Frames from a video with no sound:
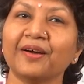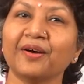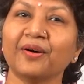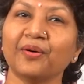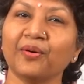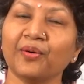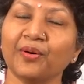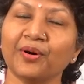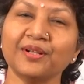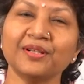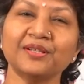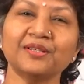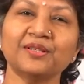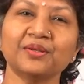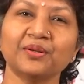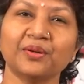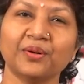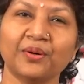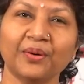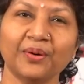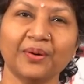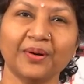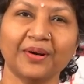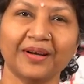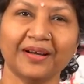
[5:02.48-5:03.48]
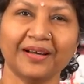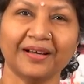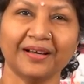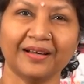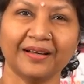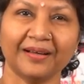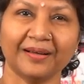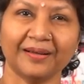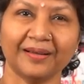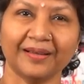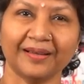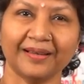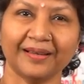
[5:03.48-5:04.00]
also,
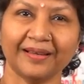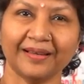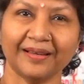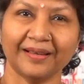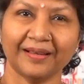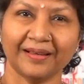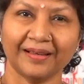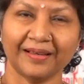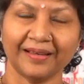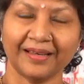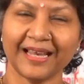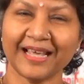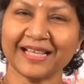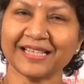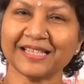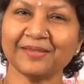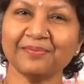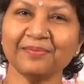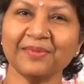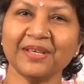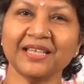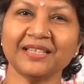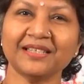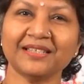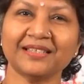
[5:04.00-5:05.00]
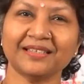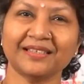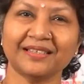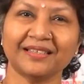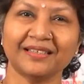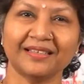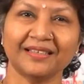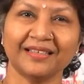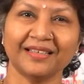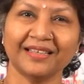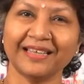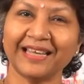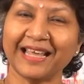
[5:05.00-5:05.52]
let's meet
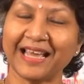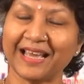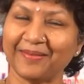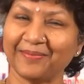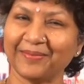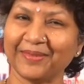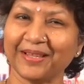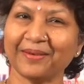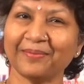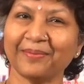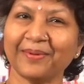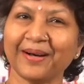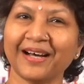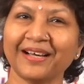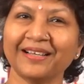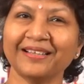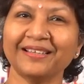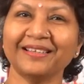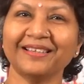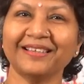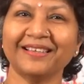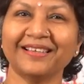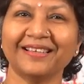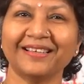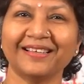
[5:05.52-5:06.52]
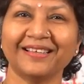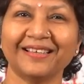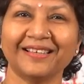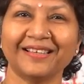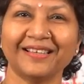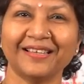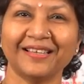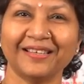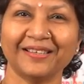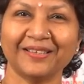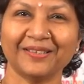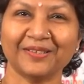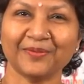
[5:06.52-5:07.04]
in Ahmedabad
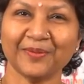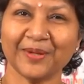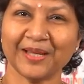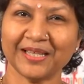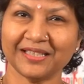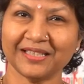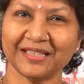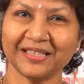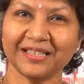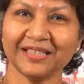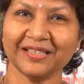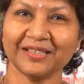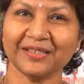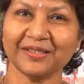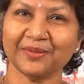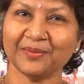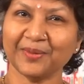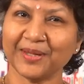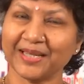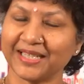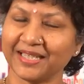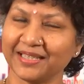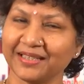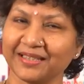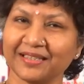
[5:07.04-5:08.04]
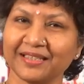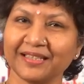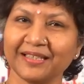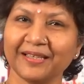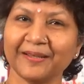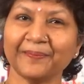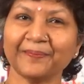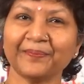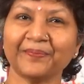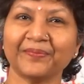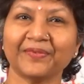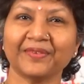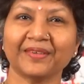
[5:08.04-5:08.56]
in 2023,
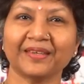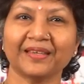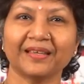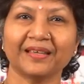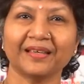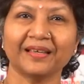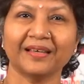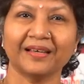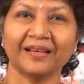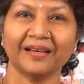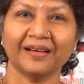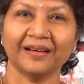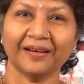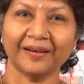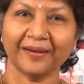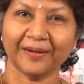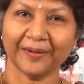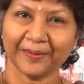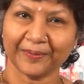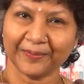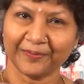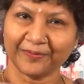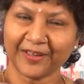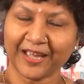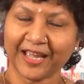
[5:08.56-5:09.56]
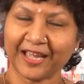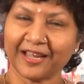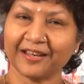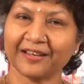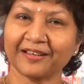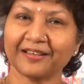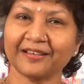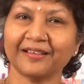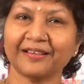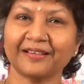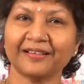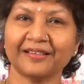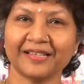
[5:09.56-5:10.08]
where
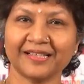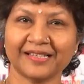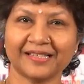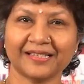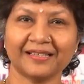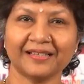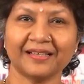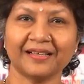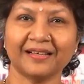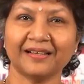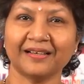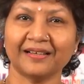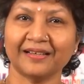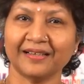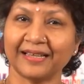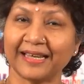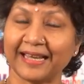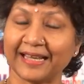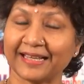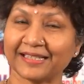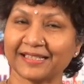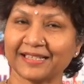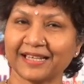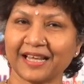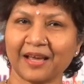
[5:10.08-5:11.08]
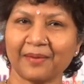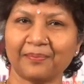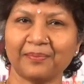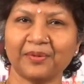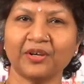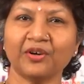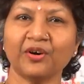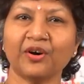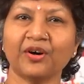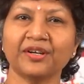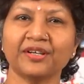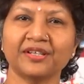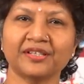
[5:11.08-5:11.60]
this next
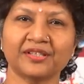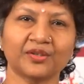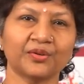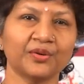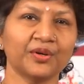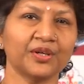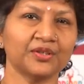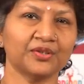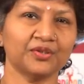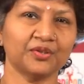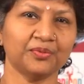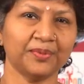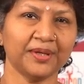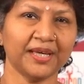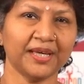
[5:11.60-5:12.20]
EPICON is going to be